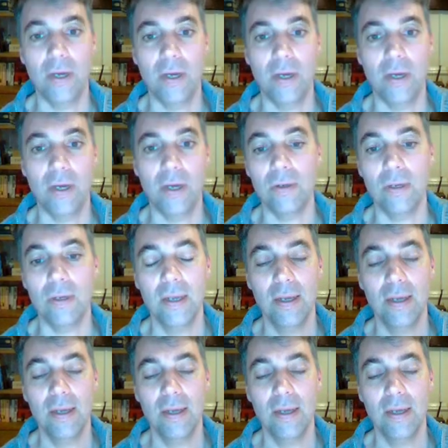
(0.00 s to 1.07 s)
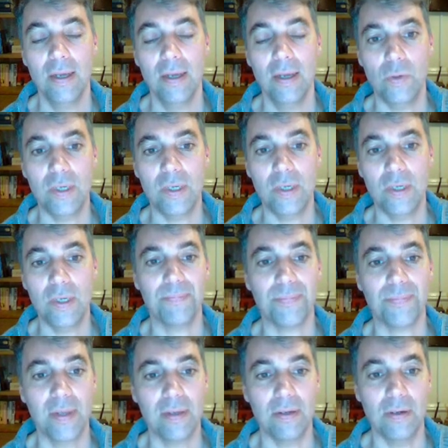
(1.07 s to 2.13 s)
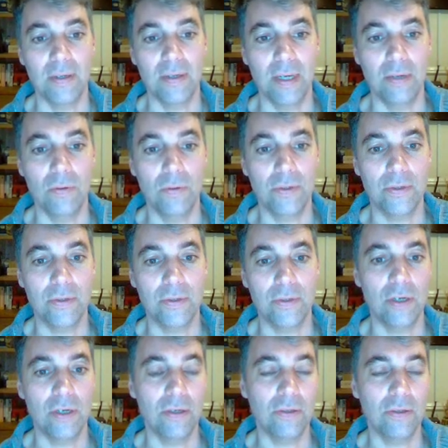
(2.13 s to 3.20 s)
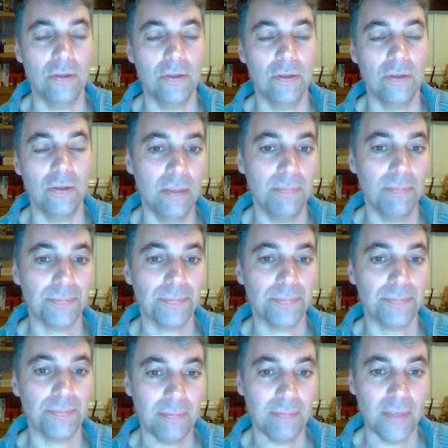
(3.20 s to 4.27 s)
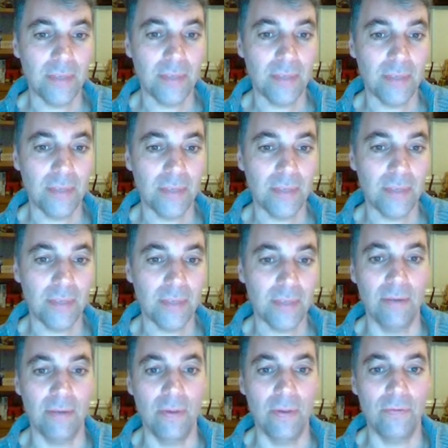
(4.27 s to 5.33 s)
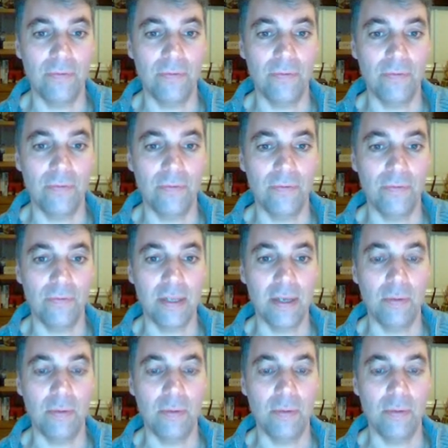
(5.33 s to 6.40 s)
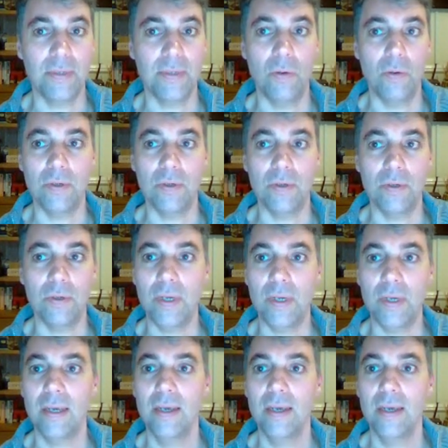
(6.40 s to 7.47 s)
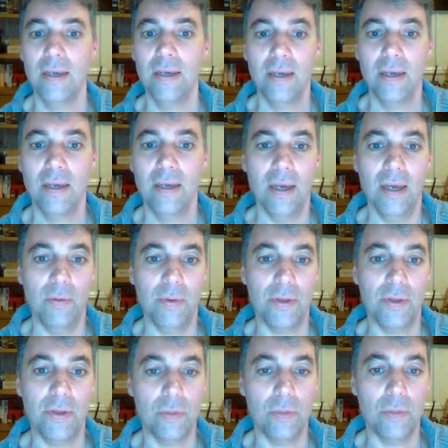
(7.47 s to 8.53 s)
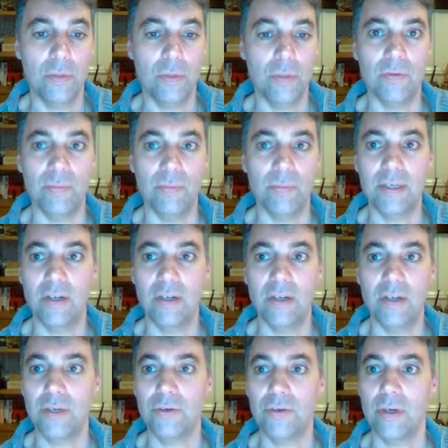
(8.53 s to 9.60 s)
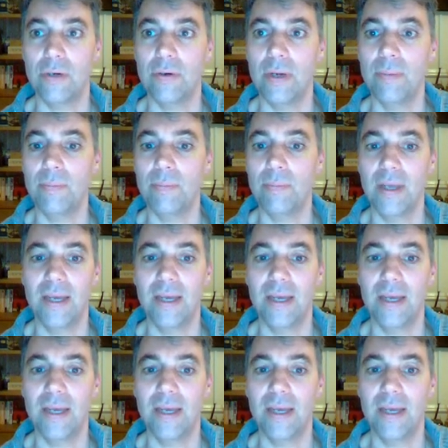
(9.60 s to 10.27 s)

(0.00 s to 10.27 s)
me on Twitter. So it's at North Star Charts on Twitter. Again, there's the link for the free newsletter there, which comes out once a week, with contributions from myself, Patrick Karim,